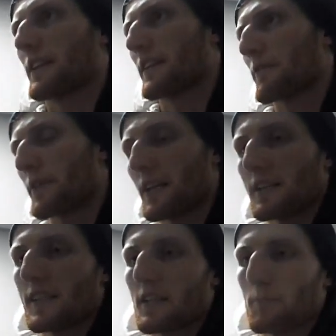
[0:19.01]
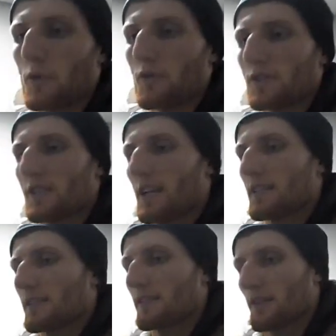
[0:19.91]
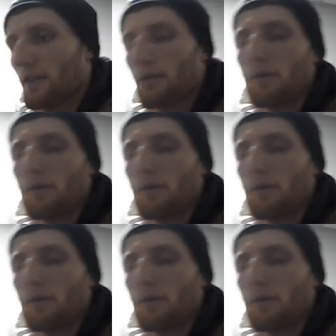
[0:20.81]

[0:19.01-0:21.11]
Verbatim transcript: and then we gave a second point shot. So